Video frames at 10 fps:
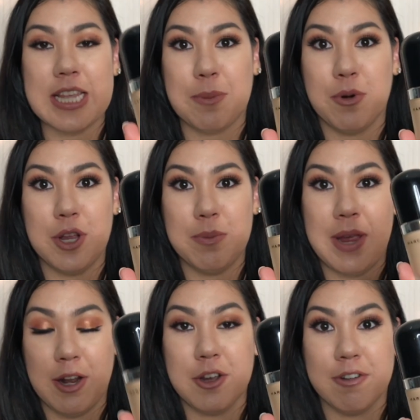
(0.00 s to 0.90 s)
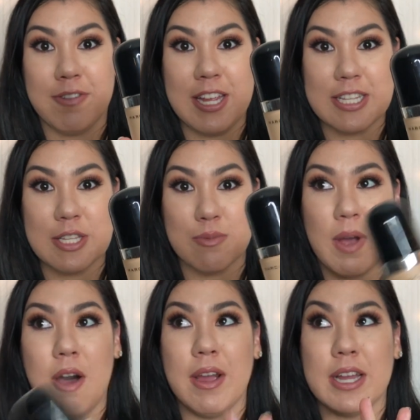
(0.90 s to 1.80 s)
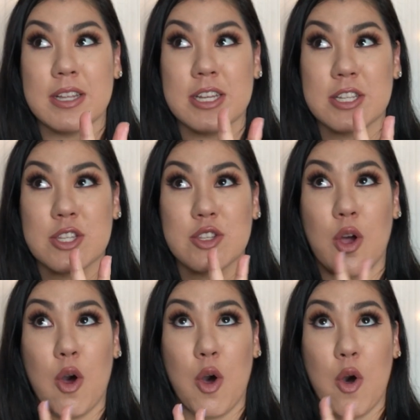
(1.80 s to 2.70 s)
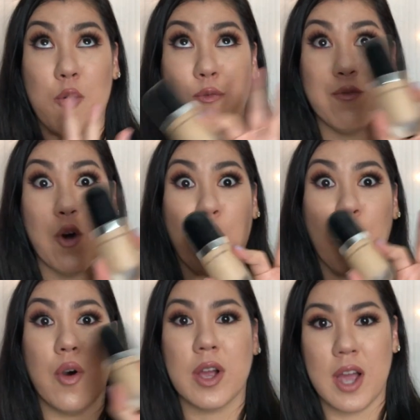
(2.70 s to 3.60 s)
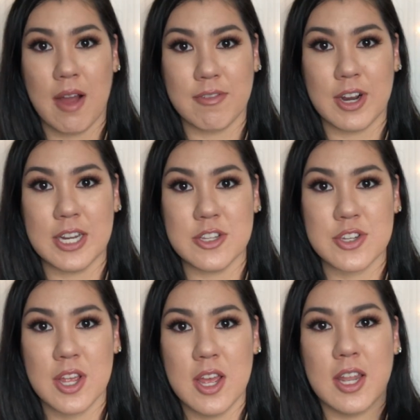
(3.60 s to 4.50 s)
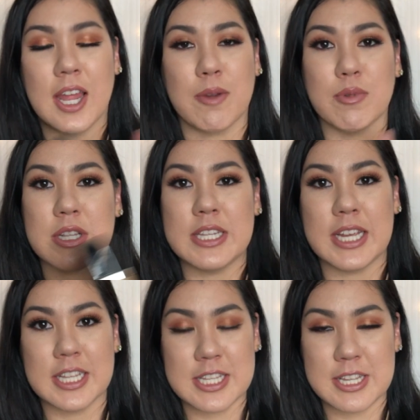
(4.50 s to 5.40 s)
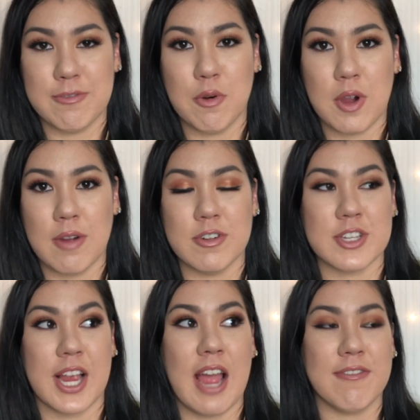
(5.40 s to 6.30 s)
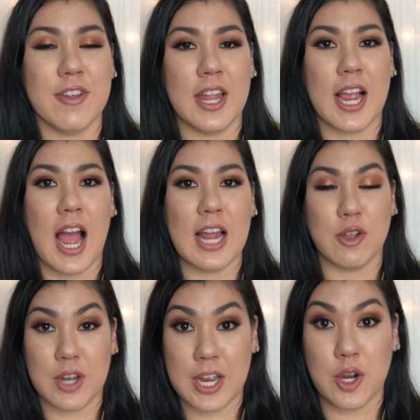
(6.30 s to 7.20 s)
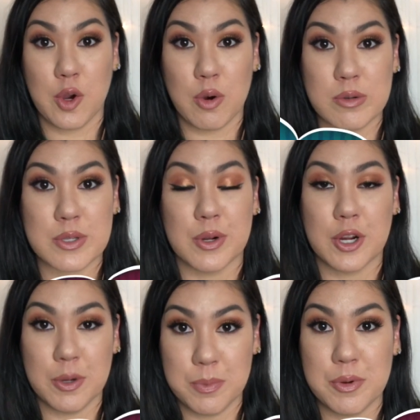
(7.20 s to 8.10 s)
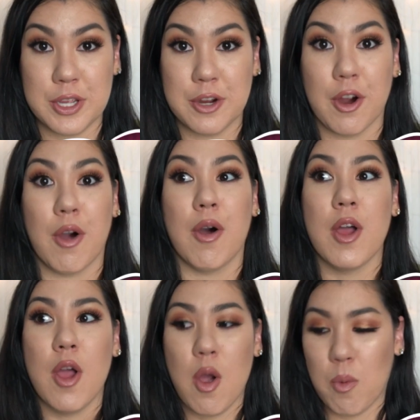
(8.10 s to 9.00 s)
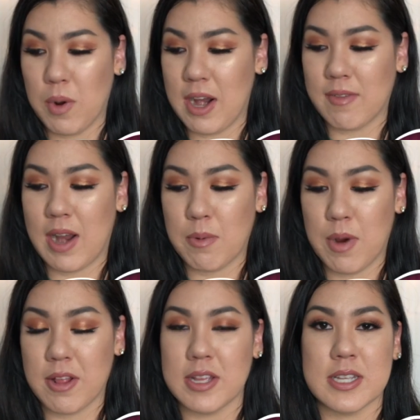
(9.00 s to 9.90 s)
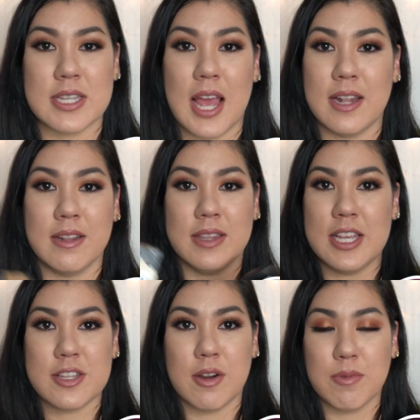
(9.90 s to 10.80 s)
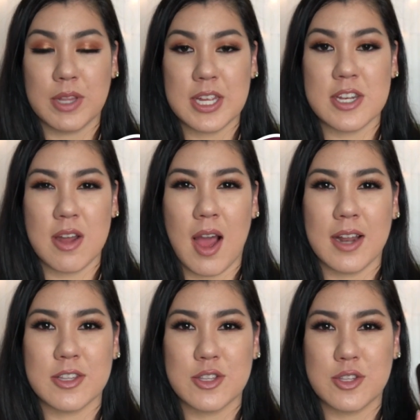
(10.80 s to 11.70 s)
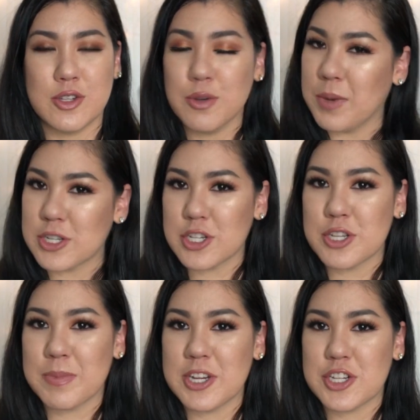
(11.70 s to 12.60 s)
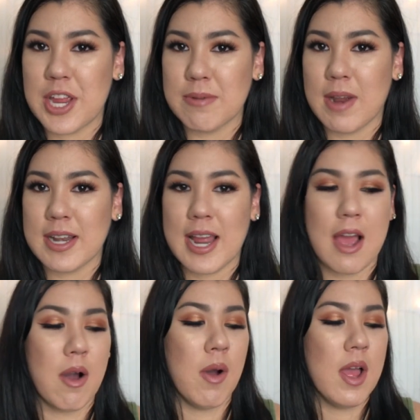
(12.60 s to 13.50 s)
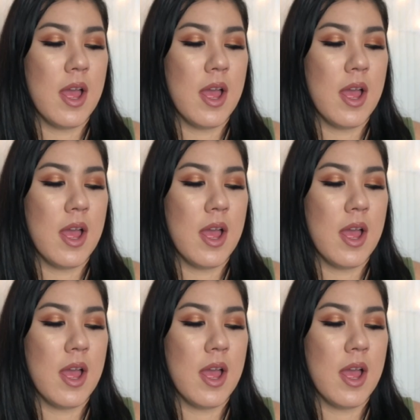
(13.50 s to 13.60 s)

is like putting paint on your face as well. It is so full coverage, like ridiculously full coverage. Like, I feel like I look like a ghost or a kabuki girl whenever I wear this, and these are really not too much into my shade right now.